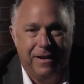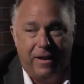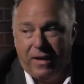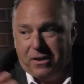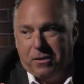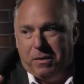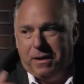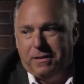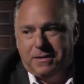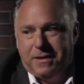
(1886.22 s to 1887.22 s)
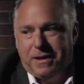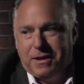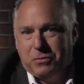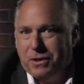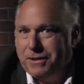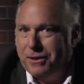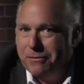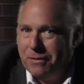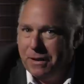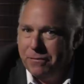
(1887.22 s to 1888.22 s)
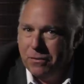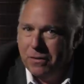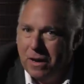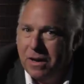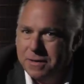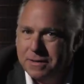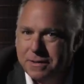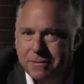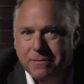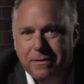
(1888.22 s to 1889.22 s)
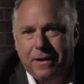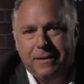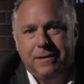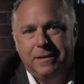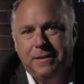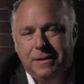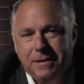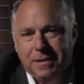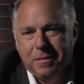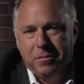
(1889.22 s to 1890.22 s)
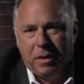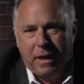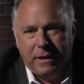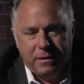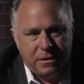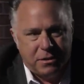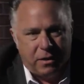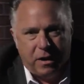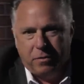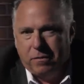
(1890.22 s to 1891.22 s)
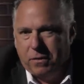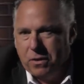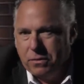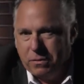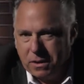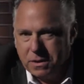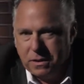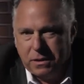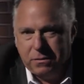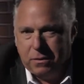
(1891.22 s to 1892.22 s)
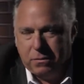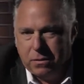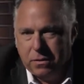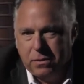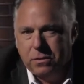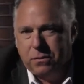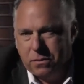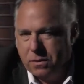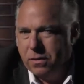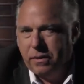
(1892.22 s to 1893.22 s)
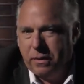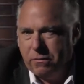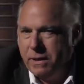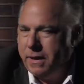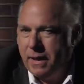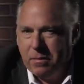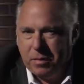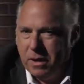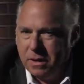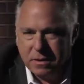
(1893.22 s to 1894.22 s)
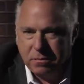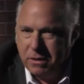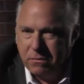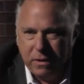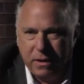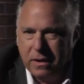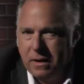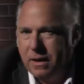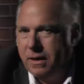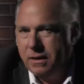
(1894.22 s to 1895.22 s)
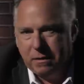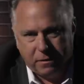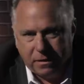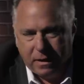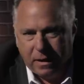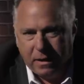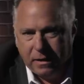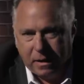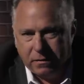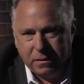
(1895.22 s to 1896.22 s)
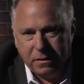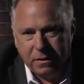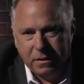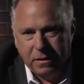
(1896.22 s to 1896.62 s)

And that could be seen as pretty terrifying for us, right? Biden is trying to provoke Russia into a world war that we can't possibly win on any level.